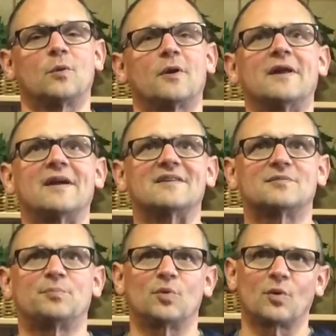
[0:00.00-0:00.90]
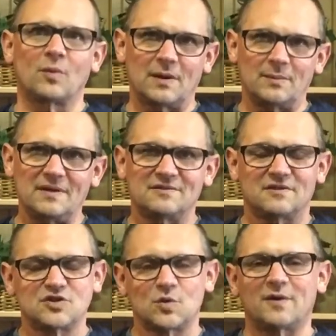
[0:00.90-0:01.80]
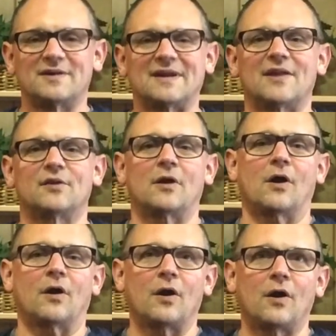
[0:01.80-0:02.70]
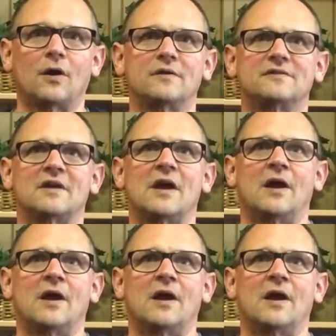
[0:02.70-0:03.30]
We're going to explore what it means to join together our hearts,